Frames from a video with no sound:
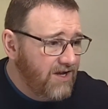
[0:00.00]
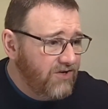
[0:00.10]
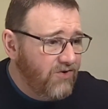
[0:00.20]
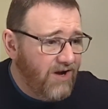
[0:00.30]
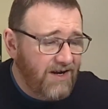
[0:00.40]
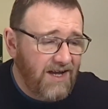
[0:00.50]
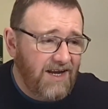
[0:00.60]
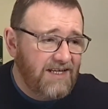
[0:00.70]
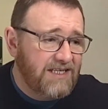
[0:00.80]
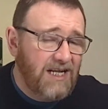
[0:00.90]
you are
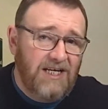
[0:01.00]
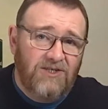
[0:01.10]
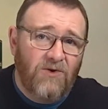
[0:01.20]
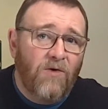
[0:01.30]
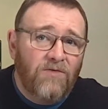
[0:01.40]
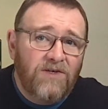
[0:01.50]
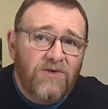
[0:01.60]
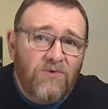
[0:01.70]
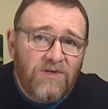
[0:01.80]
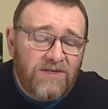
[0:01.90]
getting slight toffee
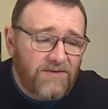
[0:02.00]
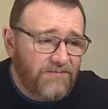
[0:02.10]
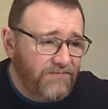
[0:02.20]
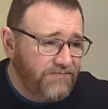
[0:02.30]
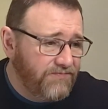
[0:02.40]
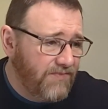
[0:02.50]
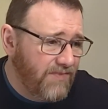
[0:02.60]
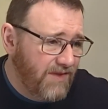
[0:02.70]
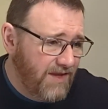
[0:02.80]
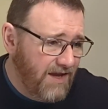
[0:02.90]
tones
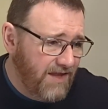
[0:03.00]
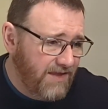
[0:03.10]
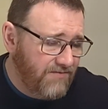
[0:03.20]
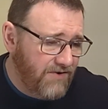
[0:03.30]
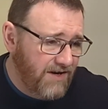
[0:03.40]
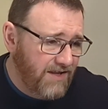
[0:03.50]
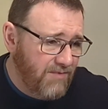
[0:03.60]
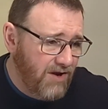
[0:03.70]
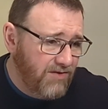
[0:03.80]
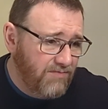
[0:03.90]
at the front of the
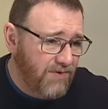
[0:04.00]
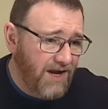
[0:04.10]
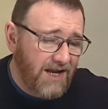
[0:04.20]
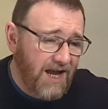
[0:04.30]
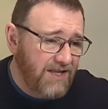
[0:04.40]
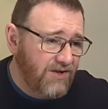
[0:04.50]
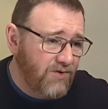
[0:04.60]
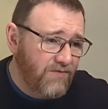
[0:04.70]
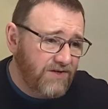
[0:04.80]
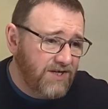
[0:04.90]
mouth, but again, they're
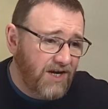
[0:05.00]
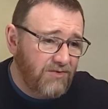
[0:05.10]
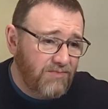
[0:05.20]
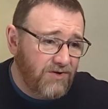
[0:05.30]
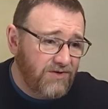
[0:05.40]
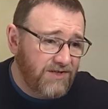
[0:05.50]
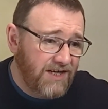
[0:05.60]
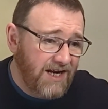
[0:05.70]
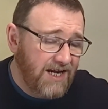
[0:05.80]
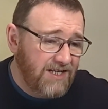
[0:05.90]
overshadowed because the
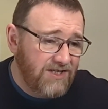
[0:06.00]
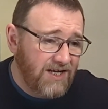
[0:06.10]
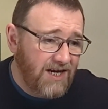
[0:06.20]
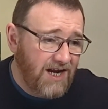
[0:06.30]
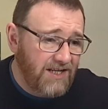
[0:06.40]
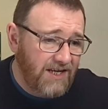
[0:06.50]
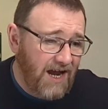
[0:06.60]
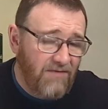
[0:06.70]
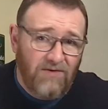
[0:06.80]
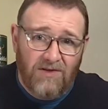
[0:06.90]
grain's there and you
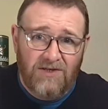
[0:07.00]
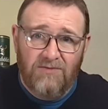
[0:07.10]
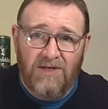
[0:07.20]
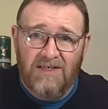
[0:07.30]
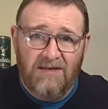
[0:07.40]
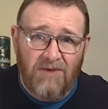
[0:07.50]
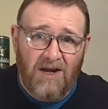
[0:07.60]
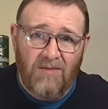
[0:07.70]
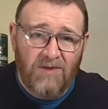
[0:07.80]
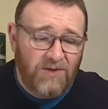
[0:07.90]
haven't got the sweetness to
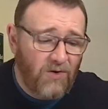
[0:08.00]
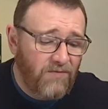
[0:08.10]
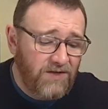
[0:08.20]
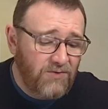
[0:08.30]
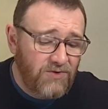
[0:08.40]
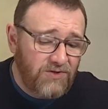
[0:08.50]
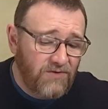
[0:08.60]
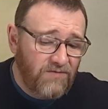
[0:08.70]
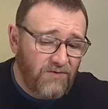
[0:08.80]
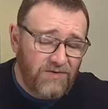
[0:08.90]
back up the toffee tone, so
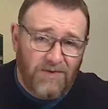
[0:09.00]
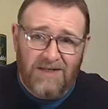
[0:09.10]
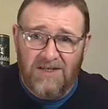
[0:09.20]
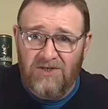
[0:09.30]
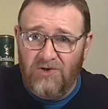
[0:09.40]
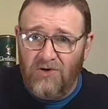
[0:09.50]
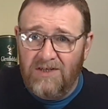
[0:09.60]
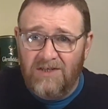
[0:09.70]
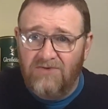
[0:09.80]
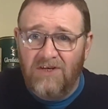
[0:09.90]
it feels a bit
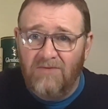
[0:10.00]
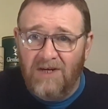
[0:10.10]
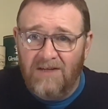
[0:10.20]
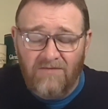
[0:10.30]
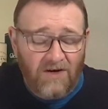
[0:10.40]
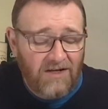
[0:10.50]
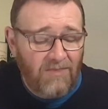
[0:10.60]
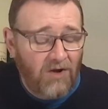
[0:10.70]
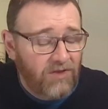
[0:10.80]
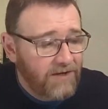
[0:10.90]
disjointed straight away in the front of the
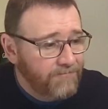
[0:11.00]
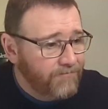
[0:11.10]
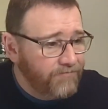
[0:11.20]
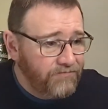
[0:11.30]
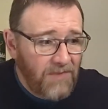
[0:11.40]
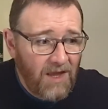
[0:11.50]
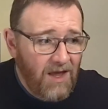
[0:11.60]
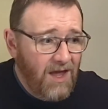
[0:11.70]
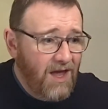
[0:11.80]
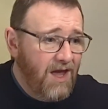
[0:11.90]
mouth.
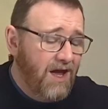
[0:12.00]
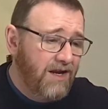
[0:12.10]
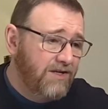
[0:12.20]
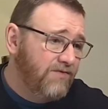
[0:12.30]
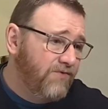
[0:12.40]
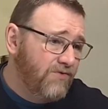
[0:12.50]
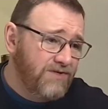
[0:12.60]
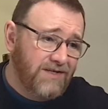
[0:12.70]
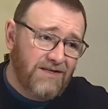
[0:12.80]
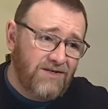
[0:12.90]
And it just feels
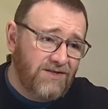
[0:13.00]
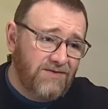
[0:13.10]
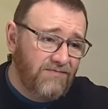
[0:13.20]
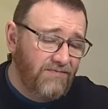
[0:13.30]
that there's just,